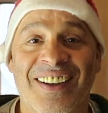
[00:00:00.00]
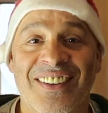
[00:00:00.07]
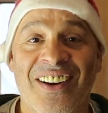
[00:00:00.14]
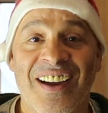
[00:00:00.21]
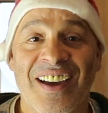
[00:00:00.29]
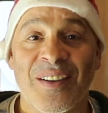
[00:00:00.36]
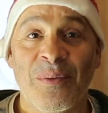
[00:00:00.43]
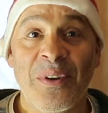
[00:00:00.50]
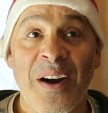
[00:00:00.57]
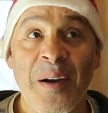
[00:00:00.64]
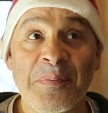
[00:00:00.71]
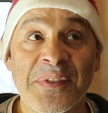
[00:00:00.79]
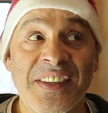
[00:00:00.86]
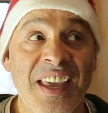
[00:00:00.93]
Right, we're
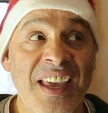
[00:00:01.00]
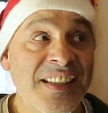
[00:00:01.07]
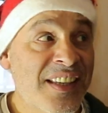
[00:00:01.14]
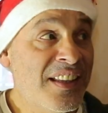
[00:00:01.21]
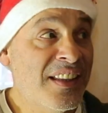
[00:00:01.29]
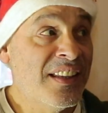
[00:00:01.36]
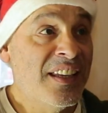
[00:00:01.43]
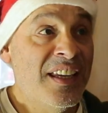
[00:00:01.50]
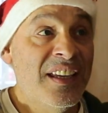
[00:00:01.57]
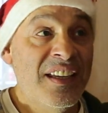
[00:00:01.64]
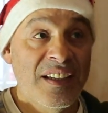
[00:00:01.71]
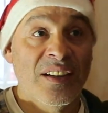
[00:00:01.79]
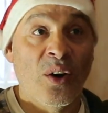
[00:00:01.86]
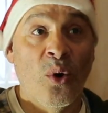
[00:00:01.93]
upstairs in
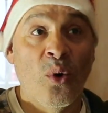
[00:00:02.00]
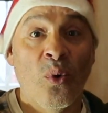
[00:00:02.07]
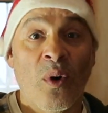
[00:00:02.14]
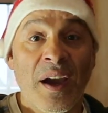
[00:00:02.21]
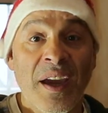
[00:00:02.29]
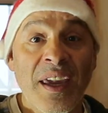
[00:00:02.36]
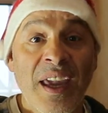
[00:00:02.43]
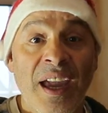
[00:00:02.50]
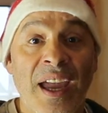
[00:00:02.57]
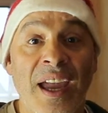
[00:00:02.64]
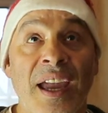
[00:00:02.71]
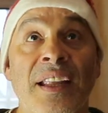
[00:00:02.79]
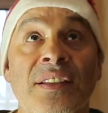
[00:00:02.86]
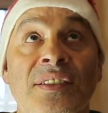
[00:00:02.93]
the hallway,
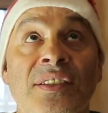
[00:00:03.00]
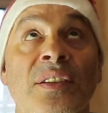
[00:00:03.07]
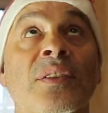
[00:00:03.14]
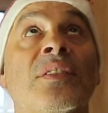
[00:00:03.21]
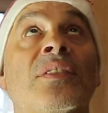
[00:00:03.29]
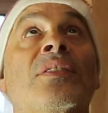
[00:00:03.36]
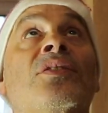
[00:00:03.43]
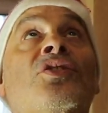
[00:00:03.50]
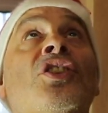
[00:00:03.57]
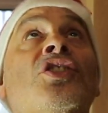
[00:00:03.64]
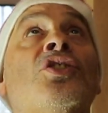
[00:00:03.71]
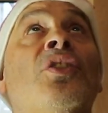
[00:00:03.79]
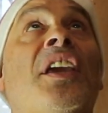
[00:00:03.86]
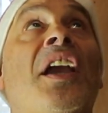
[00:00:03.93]
and
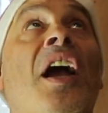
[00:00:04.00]
just looking